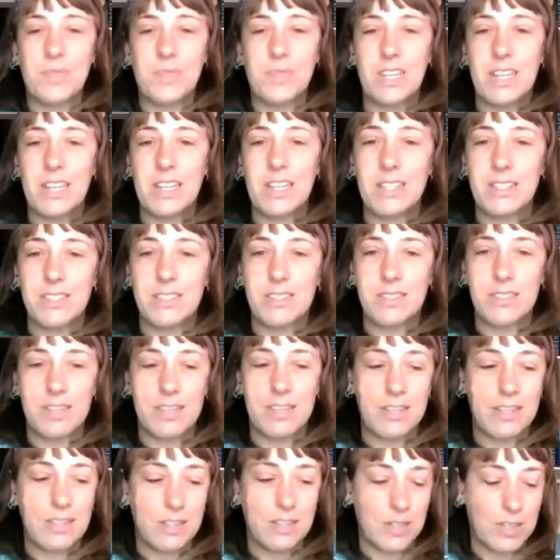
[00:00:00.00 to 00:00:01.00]
it is
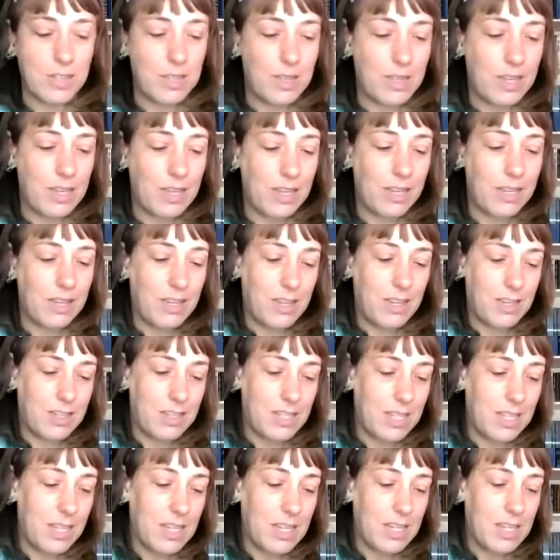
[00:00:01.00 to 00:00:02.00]
a good thing
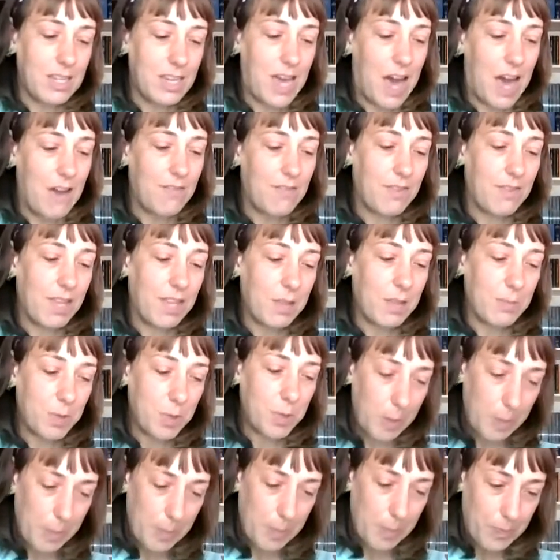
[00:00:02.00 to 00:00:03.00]
to have
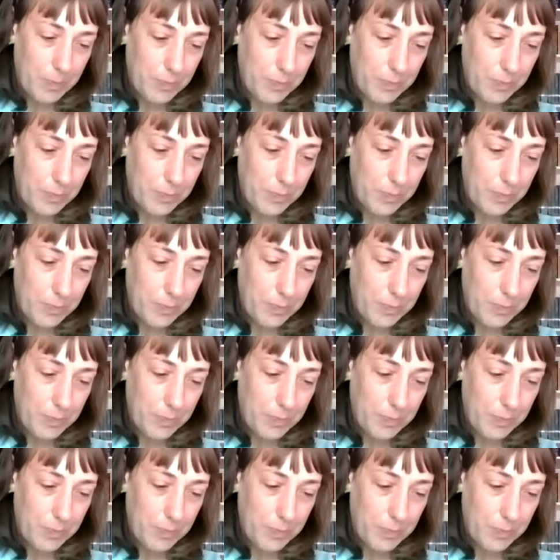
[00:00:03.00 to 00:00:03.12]
available.